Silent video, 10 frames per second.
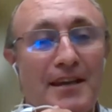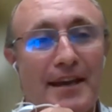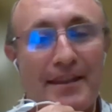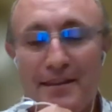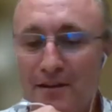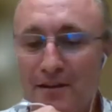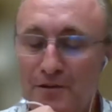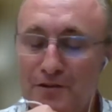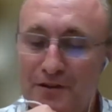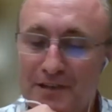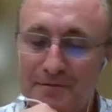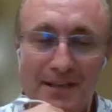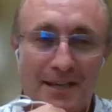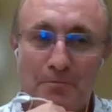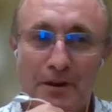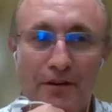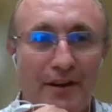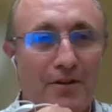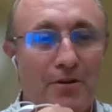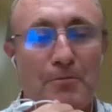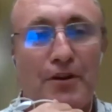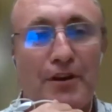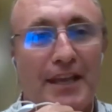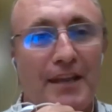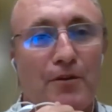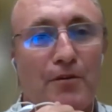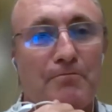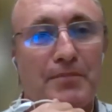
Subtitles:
And the alternatives like burying or burning or